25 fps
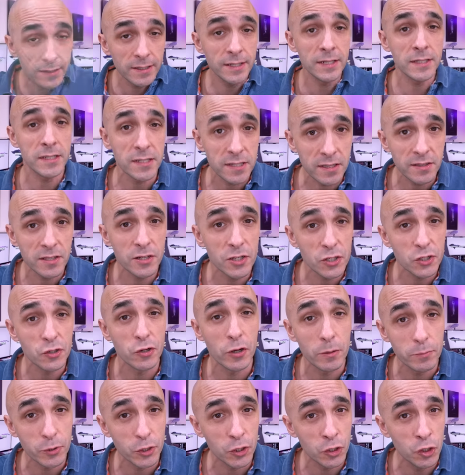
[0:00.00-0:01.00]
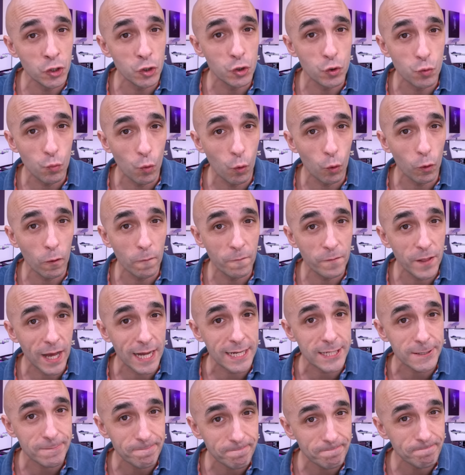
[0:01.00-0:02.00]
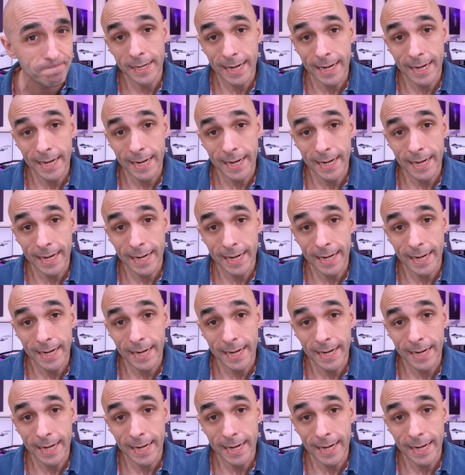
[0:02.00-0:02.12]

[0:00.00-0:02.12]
links in the description to all of that.